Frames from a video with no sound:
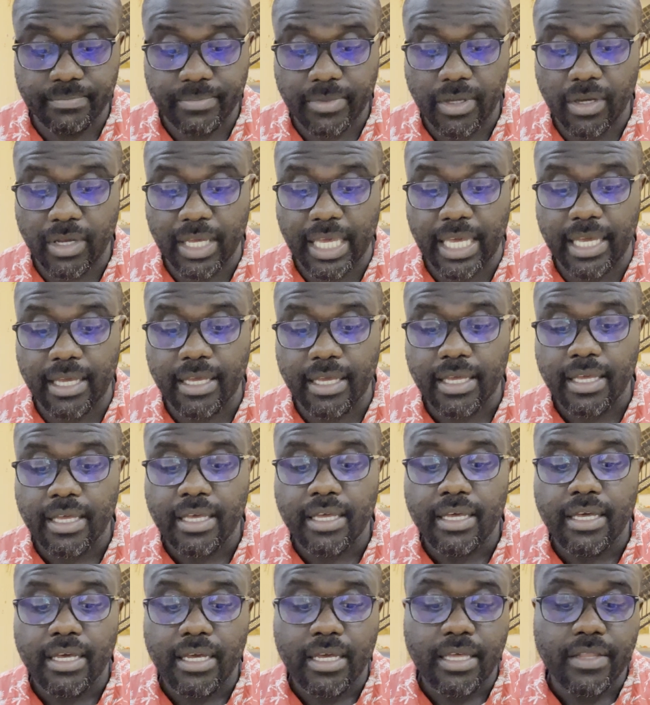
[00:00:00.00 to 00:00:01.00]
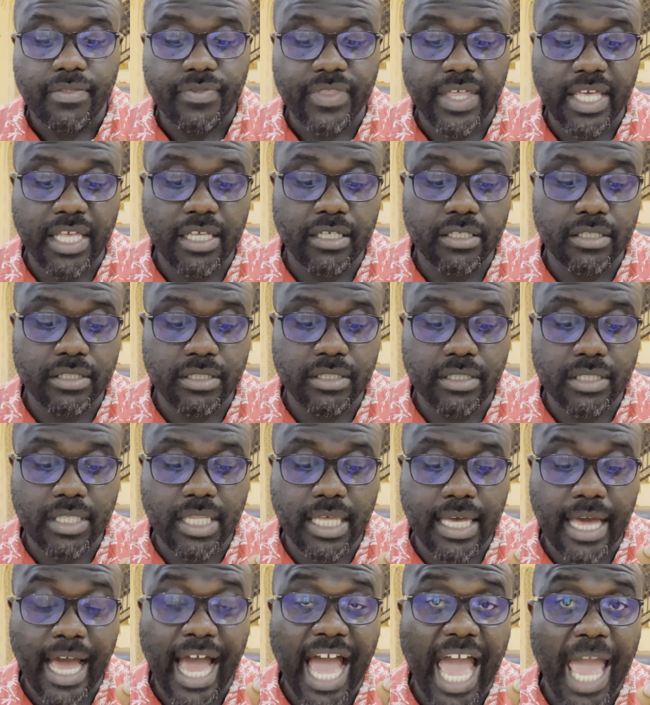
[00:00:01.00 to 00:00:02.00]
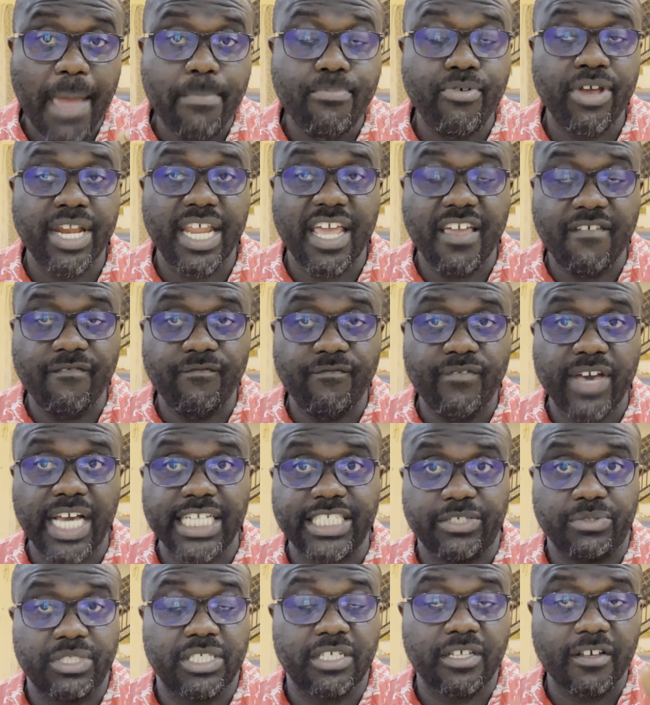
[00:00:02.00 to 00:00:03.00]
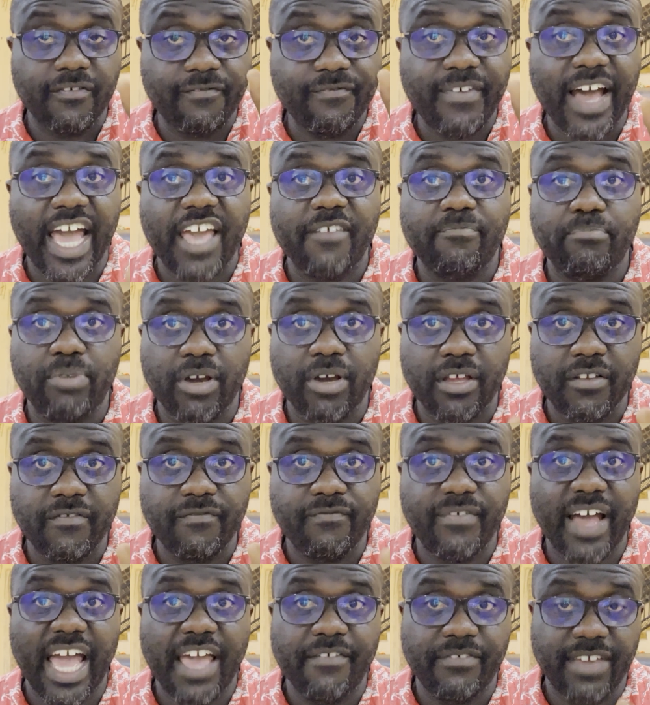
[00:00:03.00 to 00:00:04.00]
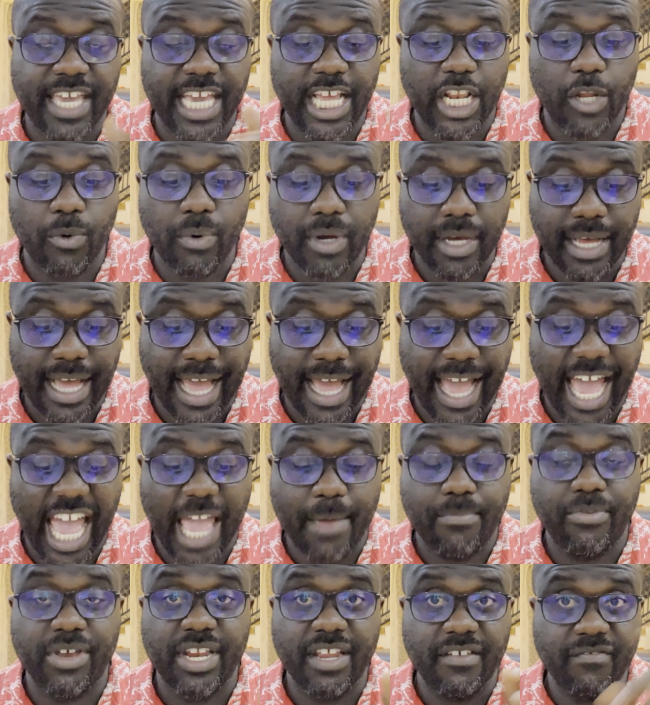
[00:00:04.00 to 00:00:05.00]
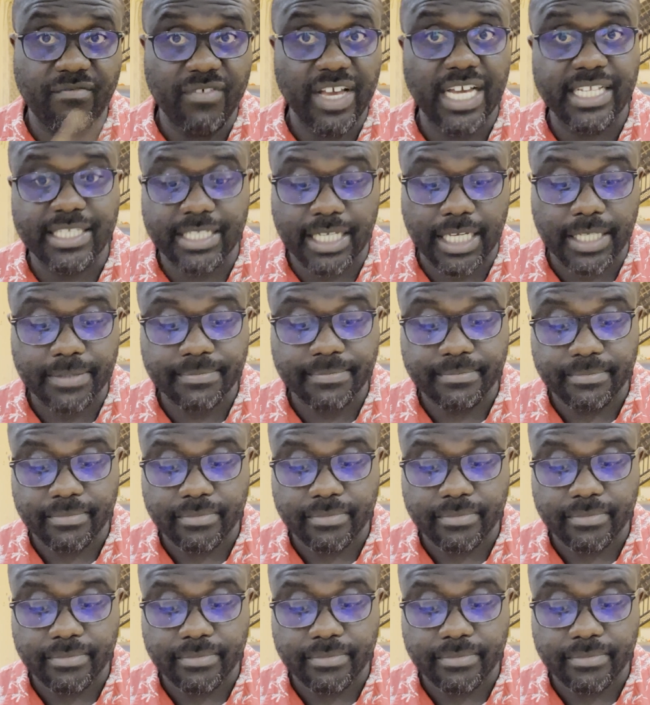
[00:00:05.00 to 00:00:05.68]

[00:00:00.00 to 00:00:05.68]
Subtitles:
Okay, the hybrid inverter, which is a 5.5 kilowatt hybrid inverter,